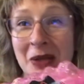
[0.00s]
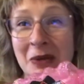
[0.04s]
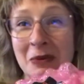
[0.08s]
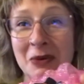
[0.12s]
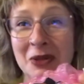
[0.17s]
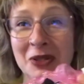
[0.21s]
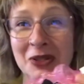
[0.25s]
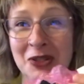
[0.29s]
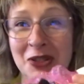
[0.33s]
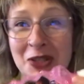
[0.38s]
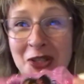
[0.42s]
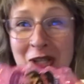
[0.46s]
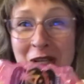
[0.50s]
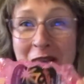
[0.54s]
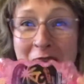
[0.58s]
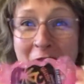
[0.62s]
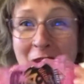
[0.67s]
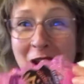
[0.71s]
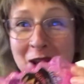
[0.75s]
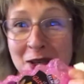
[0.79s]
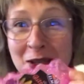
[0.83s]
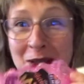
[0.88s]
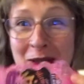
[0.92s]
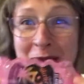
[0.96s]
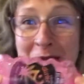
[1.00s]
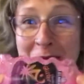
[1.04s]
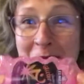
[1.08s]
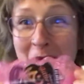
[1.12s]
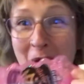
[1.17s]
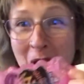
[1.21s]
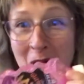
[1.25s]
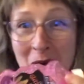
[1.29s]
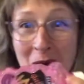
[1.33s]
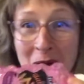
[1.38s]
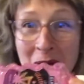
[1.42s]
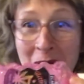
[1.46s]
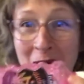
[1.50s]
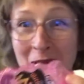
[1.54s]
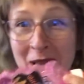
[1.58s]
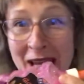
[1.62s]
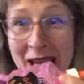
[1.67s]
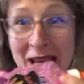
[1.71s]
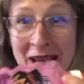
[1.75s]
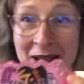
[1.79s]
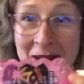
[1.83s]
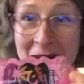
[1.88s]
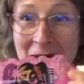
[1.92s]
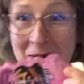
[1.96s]
which today is
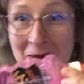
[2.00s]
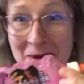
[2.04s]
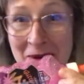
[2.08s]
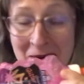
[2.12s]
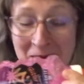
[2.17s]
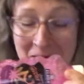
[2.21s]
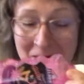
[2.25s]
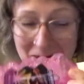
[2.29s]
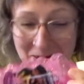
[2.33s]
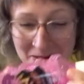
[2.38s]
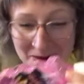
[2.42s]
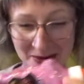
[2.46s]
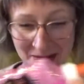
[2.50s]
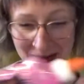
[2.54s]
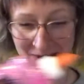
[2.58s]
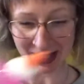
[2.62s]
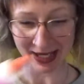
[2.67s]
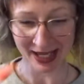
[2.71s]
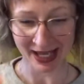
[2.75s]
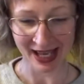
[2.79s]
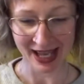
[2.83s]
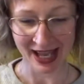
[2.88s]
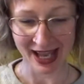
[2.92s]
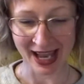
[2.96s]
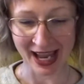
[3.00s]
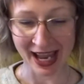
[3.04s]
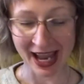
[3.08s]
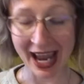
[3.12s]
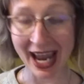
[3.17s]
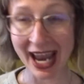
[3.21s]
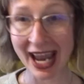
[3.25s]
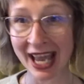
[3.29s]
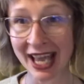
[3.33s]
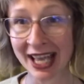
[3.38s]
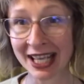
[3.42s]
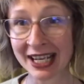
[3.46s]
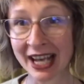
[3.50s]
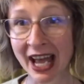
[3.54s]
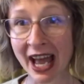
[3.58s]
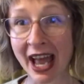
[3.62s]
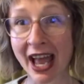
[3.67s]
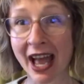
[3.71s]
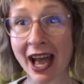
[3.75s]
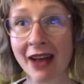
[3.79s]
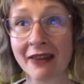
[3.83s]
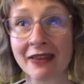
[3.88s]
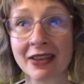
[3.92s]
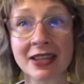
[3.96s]
sparkly, woohoo, and I
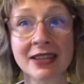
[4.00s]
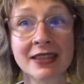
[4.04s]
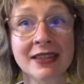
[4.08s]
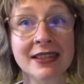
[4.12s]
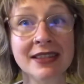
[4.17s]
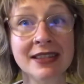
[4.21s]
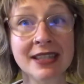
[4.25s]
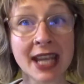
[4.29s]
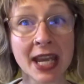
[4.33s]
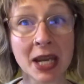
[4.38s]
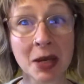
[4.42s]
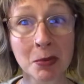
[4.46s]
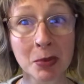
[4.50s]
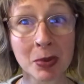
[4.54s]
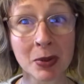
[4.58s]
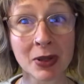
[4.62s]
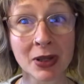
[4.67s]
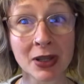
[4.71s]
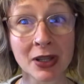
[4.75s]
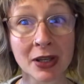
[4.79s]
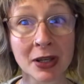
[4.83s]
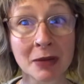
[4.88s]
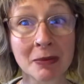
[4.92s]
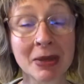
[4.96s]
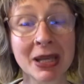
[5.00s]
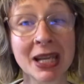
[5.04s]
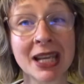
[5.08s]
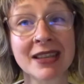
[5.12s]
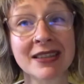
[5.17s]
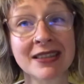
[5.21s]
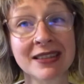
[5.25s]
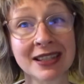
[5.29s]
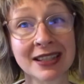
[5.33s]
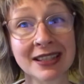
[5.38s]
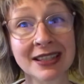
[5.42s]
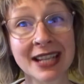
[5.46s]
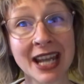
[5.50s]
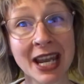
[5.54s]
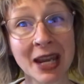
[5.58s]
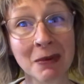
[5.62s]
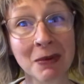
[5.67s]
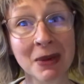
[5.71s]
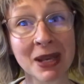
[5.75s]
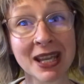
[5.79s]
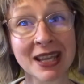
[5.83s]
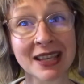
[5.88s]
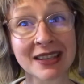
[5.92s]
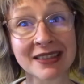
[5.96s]
have a stapler because today
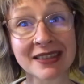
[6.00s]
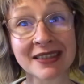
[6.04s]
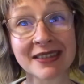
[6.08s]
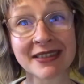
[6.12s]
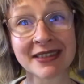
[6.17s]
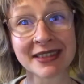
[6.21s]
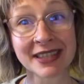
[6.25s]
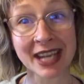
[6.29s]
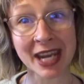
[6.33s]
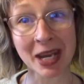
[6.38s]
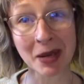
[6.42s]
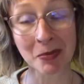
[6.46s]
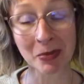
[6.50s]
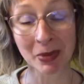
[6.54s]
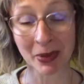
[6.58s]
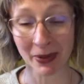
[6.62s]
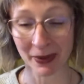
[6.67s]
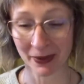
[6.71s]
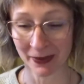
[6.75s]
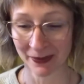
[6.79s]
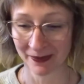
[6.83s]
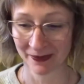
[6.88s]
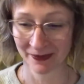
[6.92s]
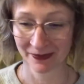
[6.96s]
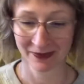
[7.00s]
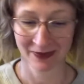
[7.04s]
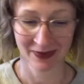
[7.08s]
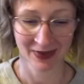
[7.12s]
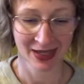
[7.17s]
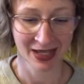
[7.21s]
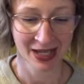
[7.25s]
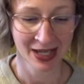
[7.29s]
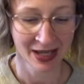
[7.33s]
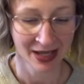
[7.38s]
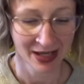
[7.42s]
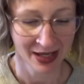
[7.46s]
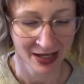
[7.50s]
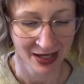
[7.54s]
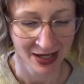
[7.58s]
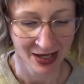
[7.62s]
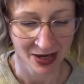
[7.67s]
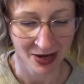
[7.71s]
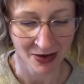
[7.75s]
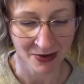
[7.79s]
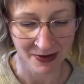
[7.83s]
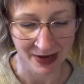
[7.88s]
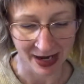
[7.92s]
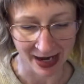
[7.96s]
we get to staple.
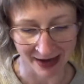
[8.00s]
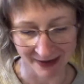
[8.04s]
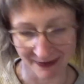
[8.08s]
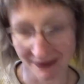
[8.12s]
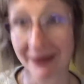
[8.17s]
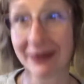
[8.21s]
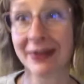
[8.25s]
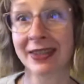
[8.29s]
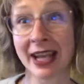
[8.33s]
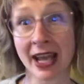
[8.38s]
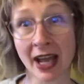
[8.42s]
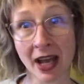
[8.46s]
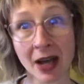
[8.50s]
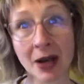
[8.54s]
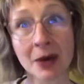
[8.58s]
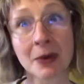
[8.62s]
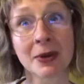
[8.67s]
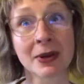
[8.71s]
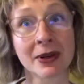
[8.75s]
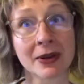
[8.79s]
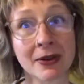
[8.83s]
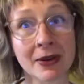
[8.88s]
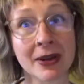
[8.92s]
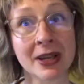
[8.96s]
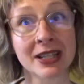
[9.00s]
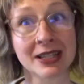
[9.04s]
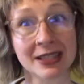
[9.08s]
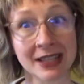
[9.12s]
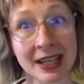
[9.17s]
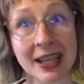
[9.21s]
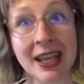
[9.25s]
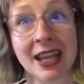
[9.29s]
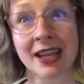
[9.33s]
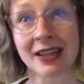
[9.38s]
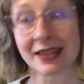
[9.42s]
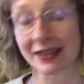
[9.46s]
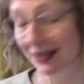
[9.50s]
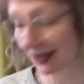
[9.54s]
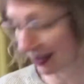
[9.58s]
Okay, now we're going to get